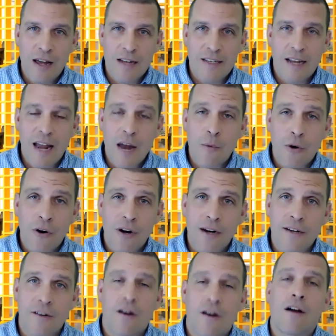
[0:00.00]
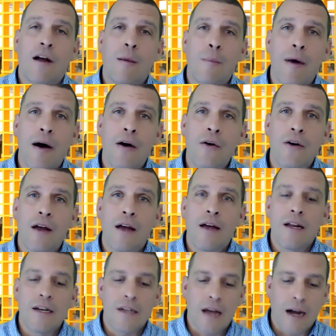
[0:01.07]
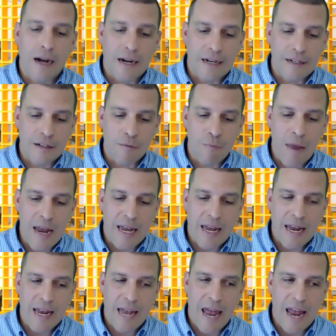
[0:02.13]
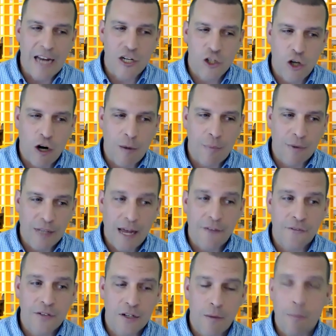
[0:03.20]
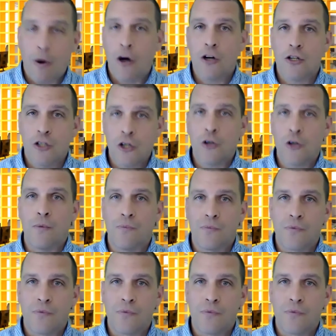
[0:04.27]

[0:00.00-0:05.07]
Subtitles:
Today, we're going to talk about making a sharp left part 2.